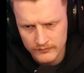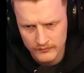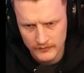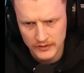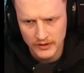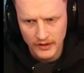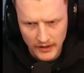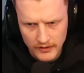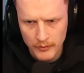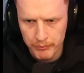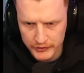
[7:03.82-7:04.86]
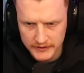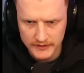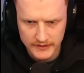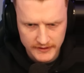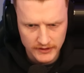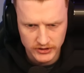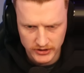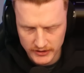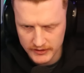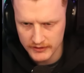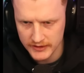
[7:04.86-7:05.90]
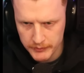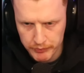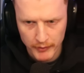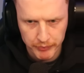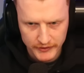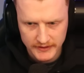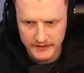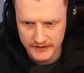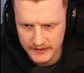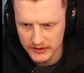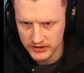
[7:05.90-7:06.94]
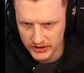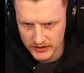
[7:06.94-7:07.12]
dread, existential dread, existential...